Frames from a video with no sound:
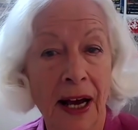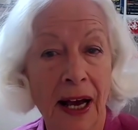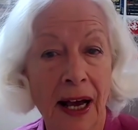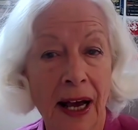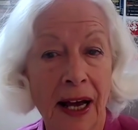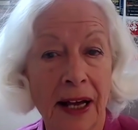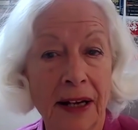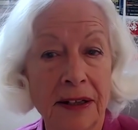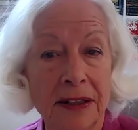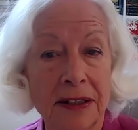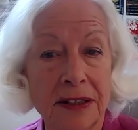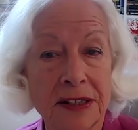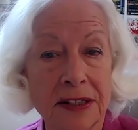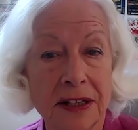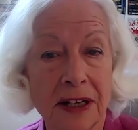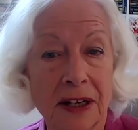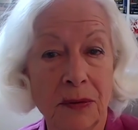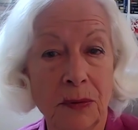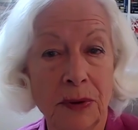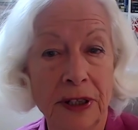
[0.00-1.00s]
And
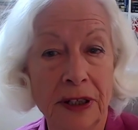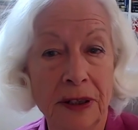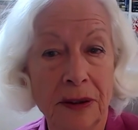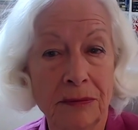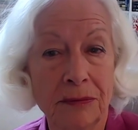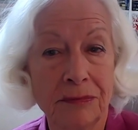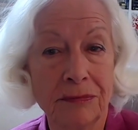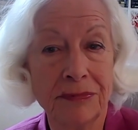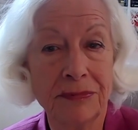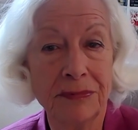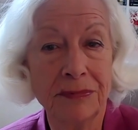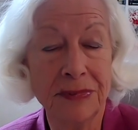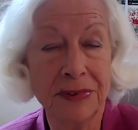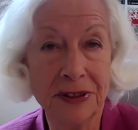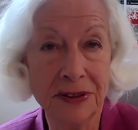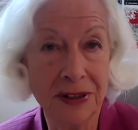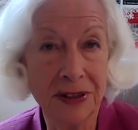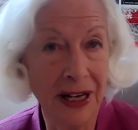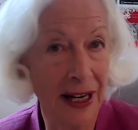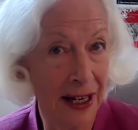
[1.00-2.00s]
we're
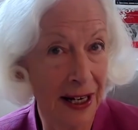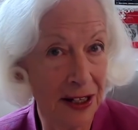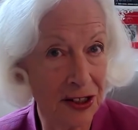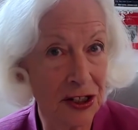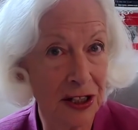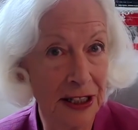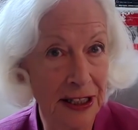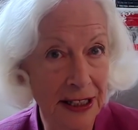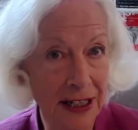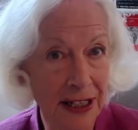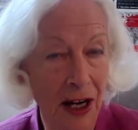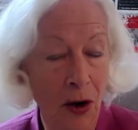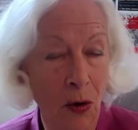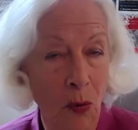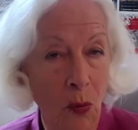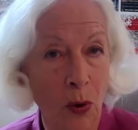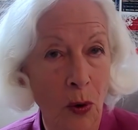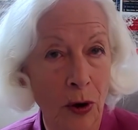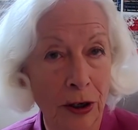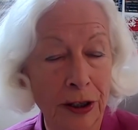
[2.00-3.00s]
actually now
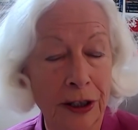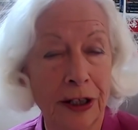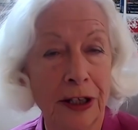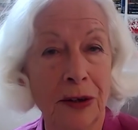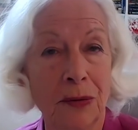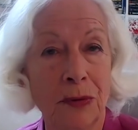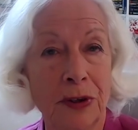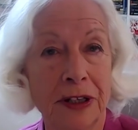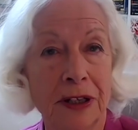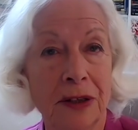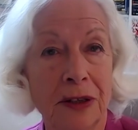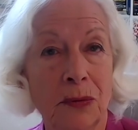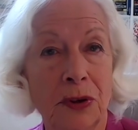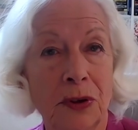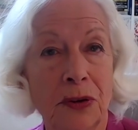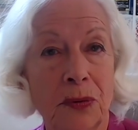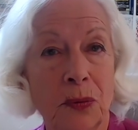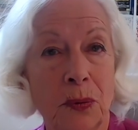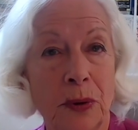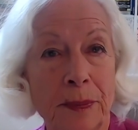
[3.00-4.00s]
working with it
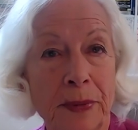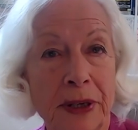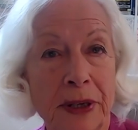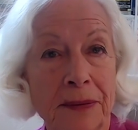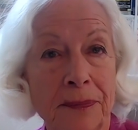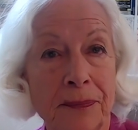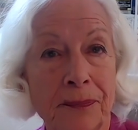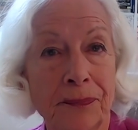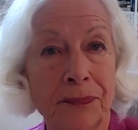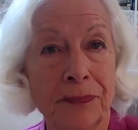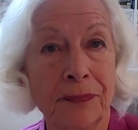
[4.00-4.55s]
with women